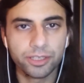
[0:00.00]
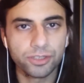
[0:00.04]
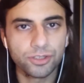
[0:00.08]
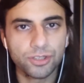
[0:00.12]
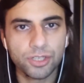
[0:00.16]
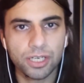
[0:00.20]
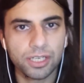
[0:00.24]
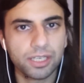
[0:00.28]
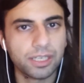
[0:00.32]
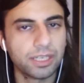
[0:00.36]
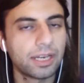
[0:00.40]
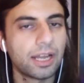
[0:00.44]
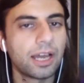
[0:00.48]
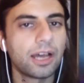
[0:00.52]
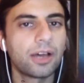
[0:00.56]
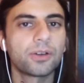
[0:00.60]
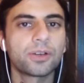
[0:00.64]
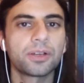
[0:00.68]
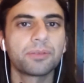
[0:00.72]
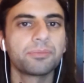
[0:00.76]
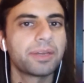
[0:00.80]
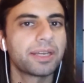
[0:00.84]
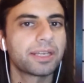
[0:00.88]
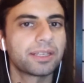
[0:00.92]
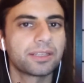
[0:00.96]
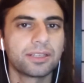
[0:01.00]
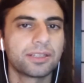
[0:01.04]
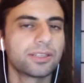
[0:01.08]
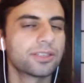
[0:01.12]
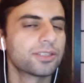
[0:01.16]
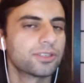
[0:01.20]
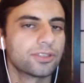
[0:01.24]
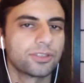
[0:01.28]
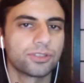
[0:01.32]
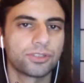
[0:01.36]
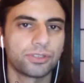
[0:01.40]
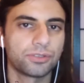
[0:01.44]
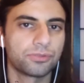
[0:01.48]
And you can check it out and
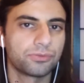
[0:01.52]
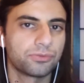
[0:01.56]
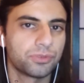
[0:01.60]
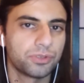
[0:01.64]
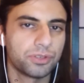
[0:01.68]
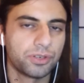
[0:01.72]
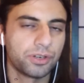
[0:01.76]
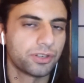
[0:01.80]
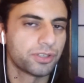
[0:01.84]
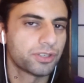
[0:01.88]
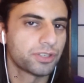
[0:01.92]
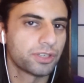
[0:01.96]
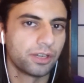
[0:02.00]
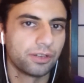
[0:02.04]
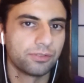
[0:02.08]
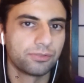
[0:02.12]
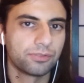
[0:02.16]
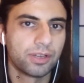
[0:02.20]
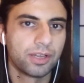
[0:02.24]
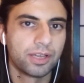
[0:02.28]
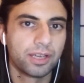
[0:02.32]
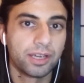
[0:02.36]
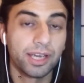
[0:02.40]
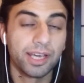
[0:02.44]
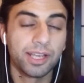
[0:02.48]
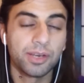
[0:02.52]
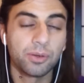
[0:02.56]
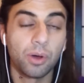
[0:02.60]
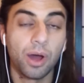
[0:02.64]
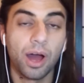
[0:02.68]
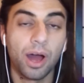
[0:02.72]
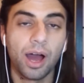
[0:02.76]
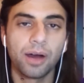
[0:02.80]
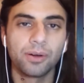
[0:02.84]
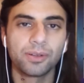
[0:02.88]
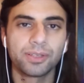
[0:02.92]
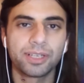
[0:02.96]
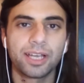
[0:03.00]
make the decision for yourself.
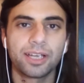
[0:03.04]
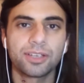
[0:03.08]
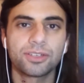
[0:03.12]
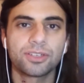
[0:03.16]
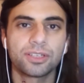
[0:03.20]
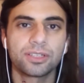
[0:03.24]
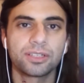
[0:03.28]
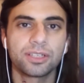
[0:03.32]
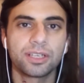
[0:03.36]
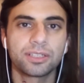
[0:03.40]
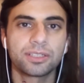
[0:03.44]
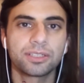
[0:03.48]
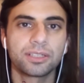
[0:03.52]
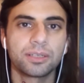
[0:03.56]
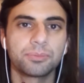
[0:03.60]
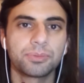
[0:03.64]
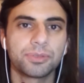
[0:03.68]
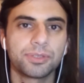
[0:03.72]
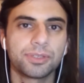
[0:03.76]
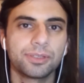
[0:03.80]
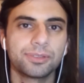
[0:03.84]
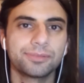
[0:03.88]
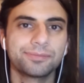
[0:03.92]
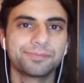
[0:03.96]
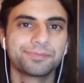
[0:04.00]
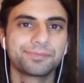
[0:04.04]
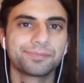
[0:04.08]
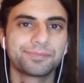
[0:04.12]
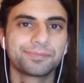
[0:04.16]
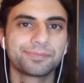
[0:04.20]
Anyway, I will catch you next video.